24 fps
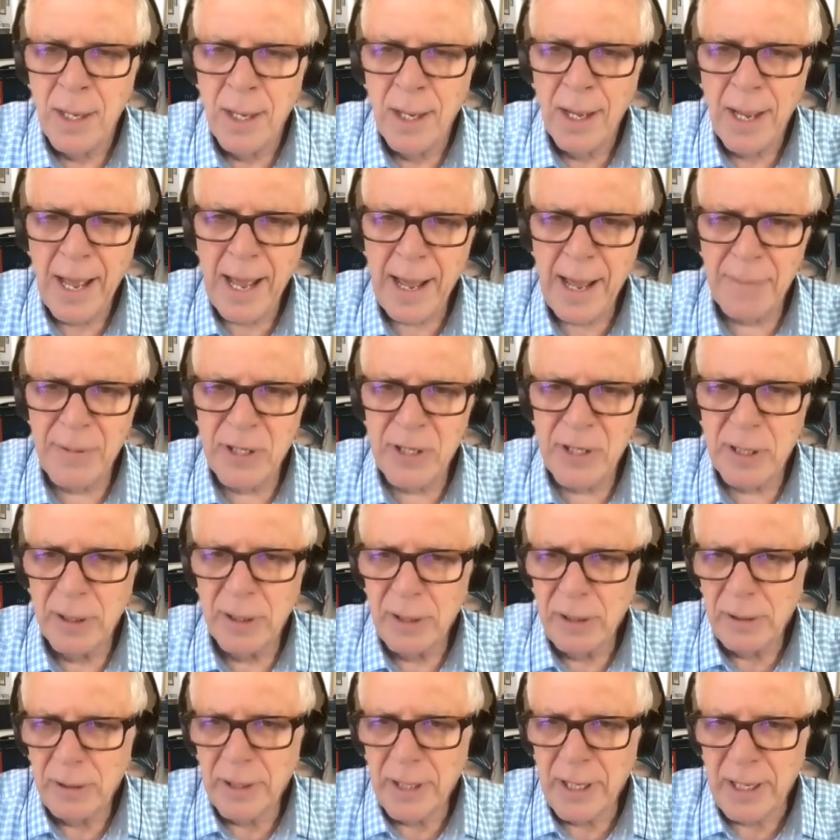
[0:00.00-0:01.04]

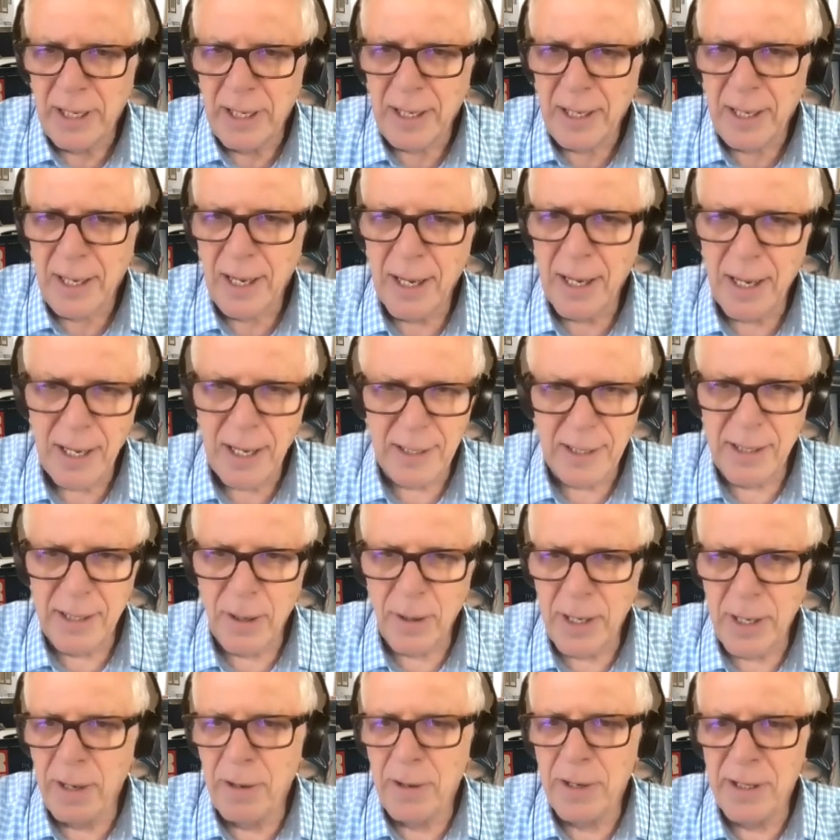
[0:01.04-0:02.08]
Absolutely.
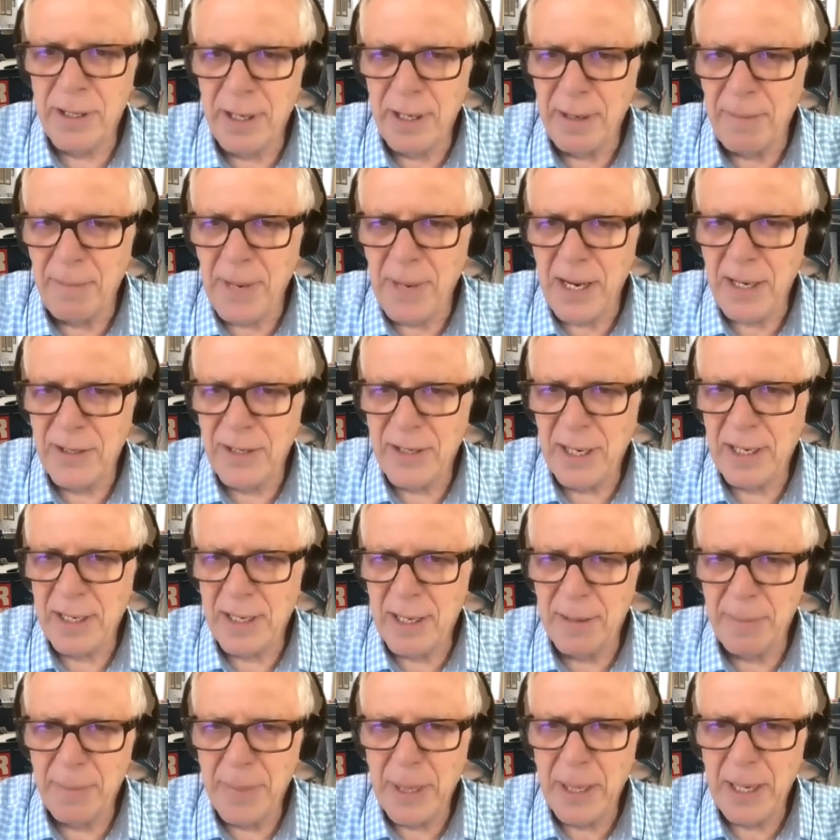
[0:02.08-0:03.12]
Toyota is an amazing
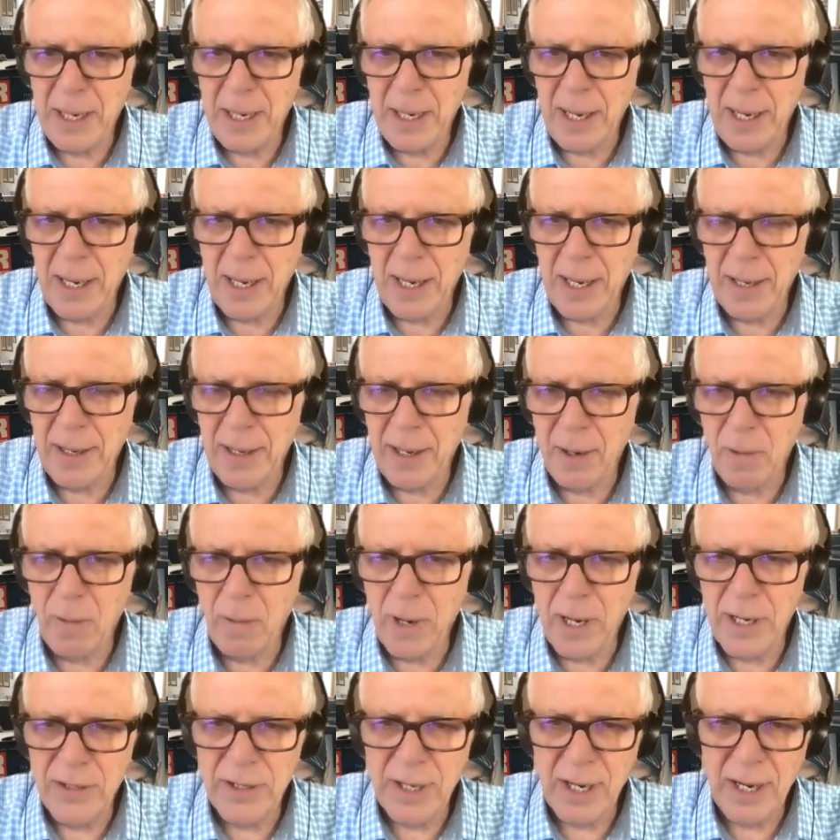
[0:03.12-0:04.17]
company, and their
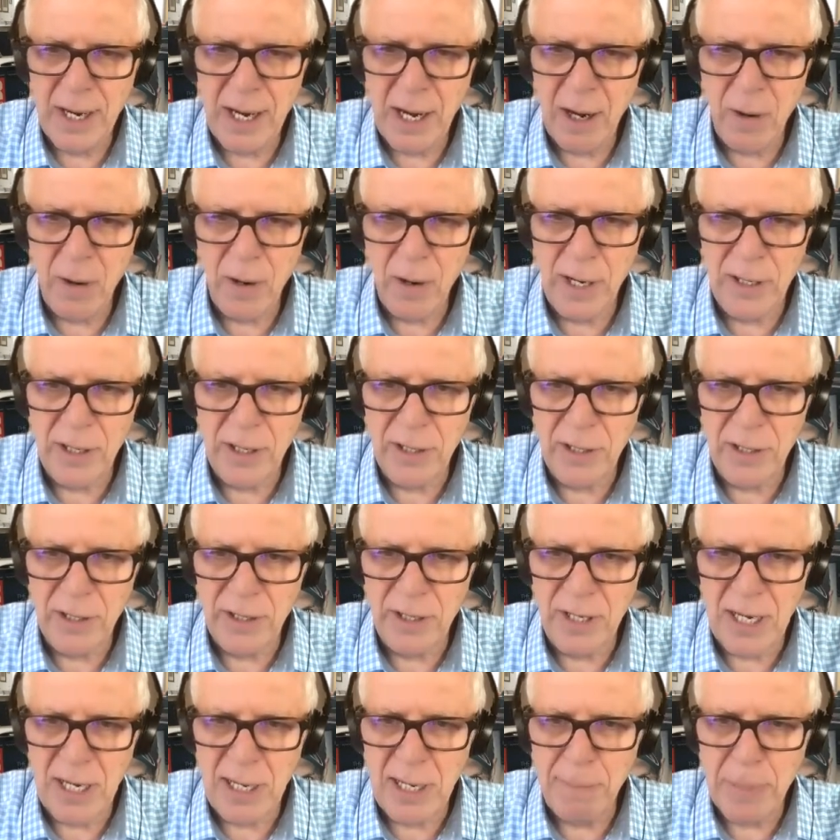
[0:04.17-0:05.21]
racing heritage is
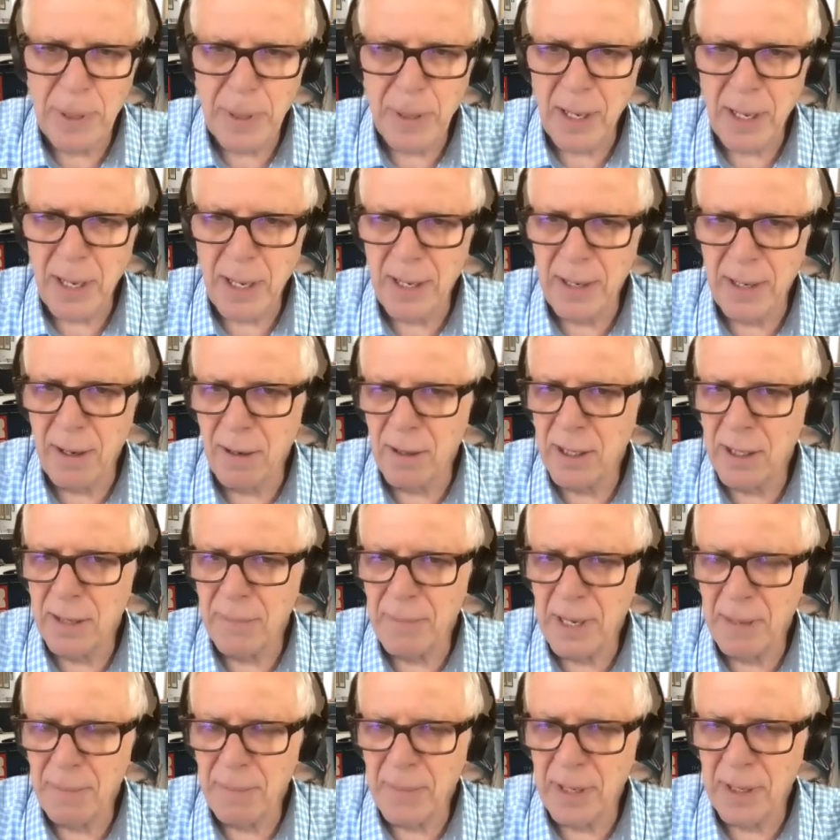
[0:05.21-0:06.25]
deep, and their
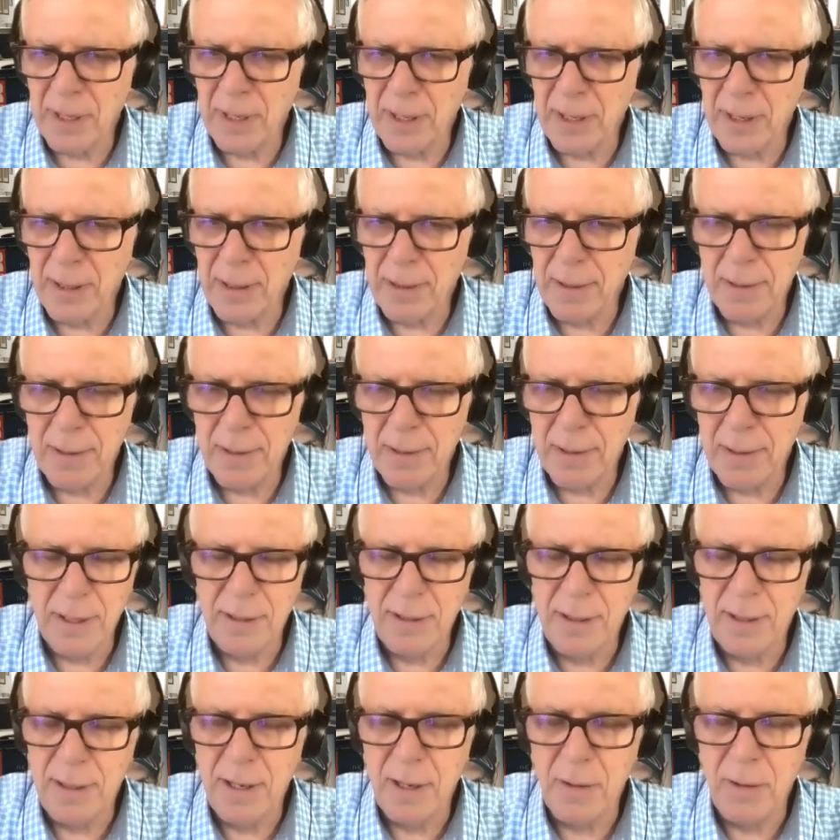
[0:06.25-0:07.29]
commitment
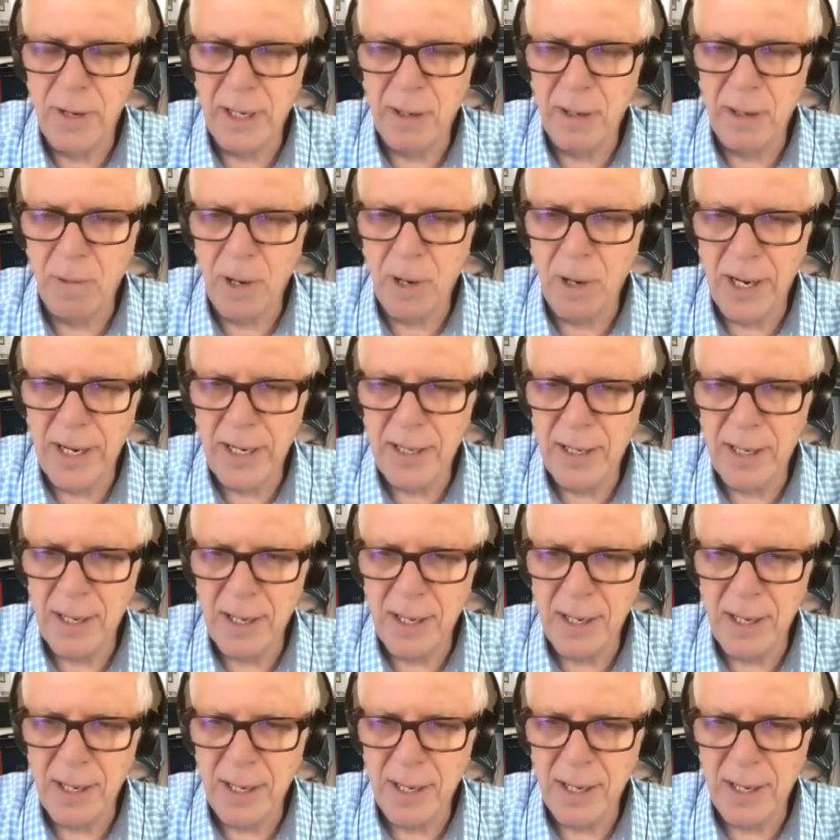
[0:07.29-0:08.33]
to doing it right.
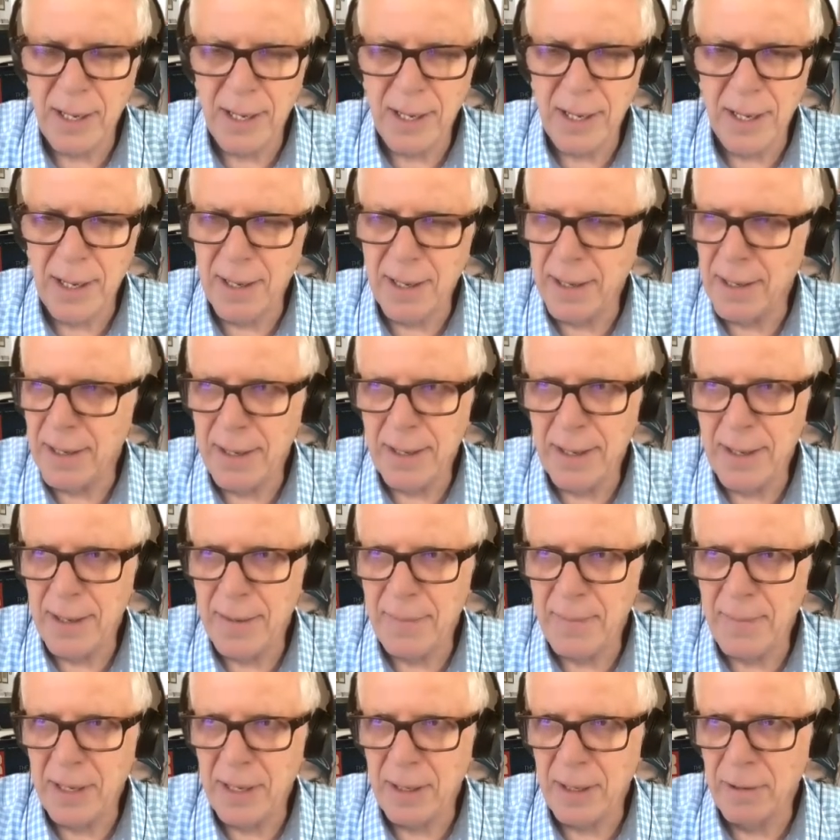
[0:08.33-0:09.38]
I
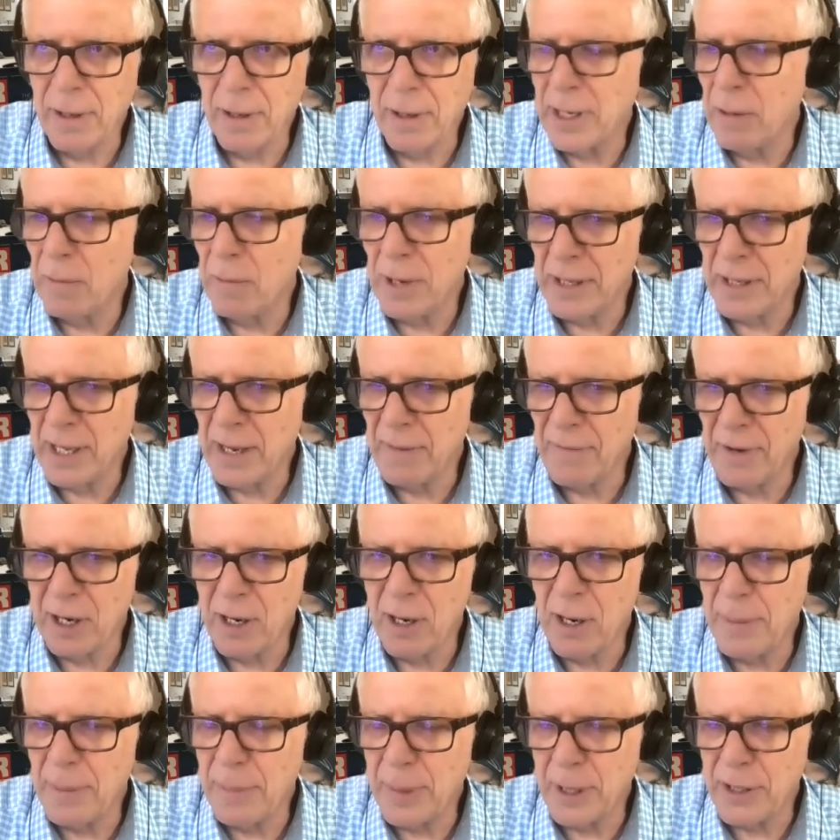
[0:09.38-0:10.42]
mean, they look at what they've
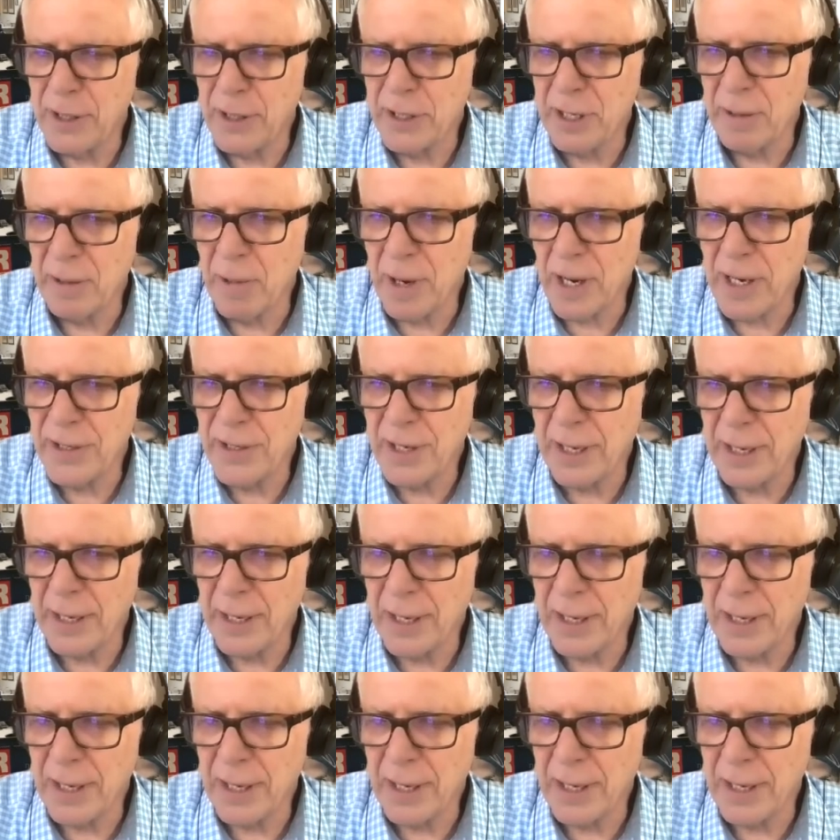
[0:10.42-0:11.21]
accomplished in racing.